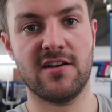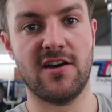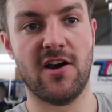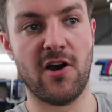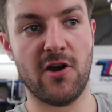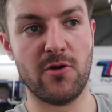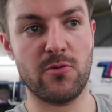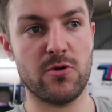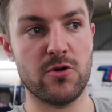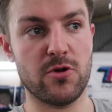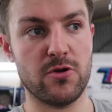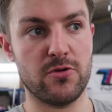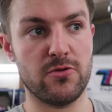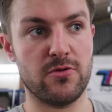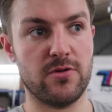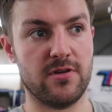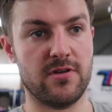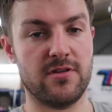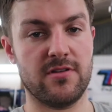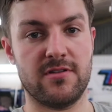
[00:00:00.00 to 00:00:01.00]
I
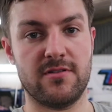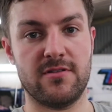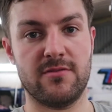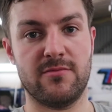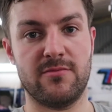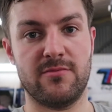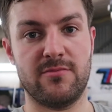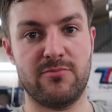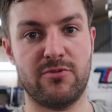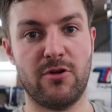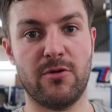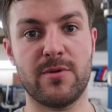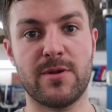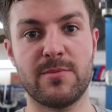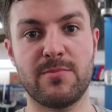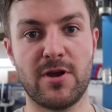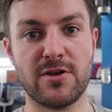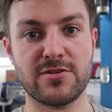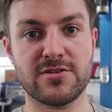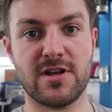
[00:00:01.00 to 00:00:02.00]
will
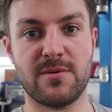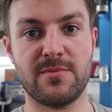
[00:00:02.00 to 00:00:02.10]
probably post